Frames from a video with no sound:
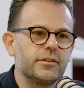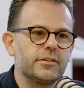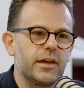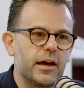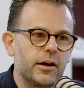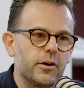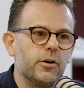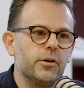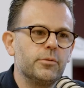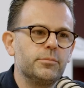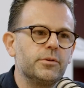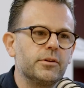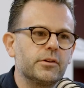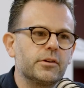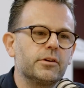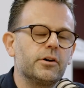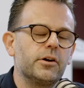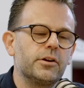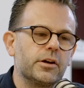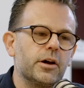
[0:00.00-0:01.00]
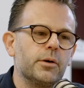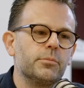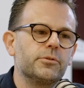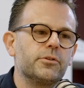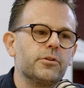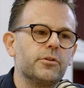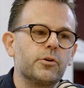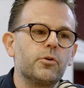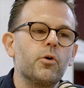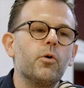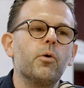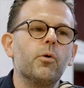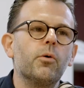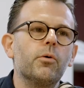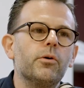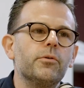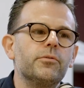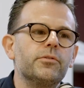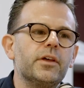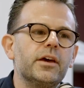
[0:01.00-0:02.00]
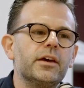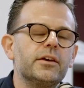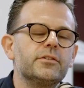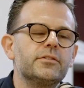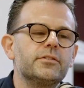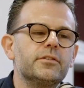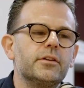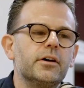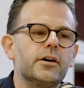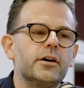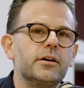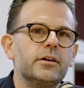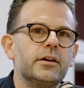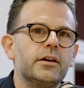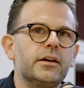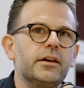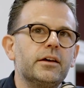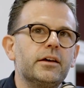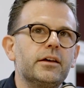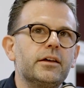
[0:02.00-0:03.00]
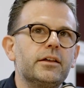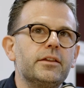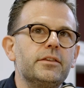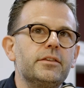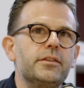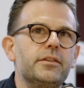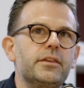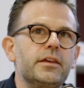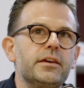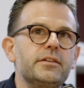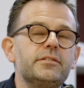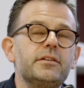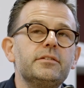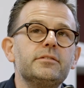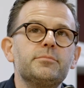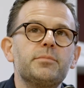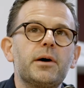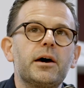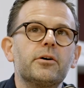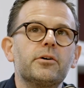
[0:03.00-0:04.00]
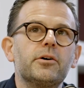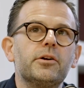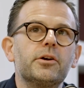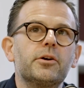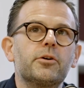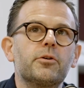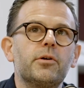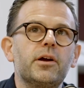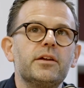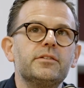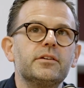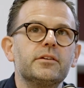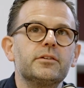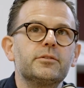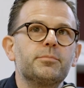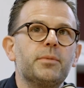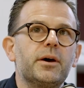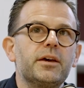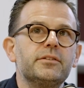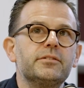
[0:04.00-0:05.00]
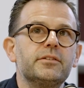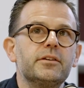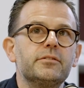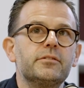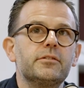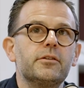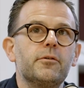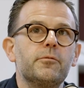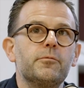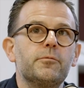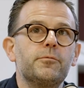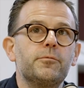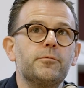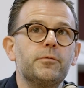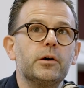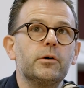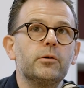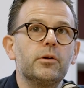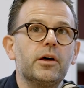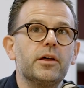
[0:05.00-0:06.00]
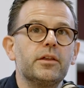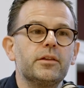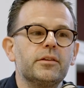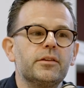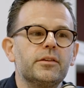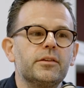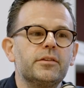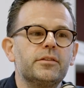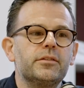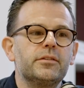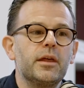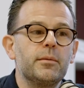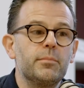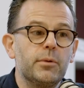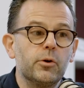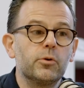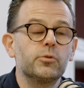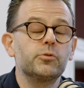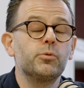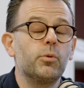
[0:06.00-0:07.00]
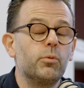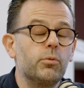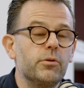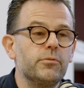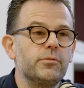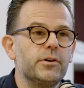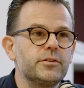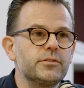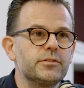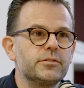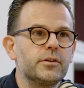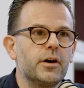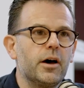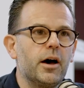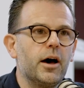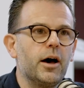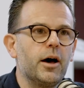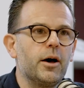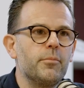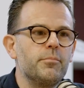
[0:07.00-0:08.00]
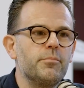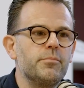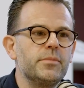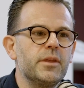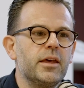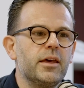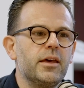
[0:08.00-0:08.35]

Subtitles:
that kind of comes to the core of this, that this is about kind of creating spaces that feel like they belong to all of us. And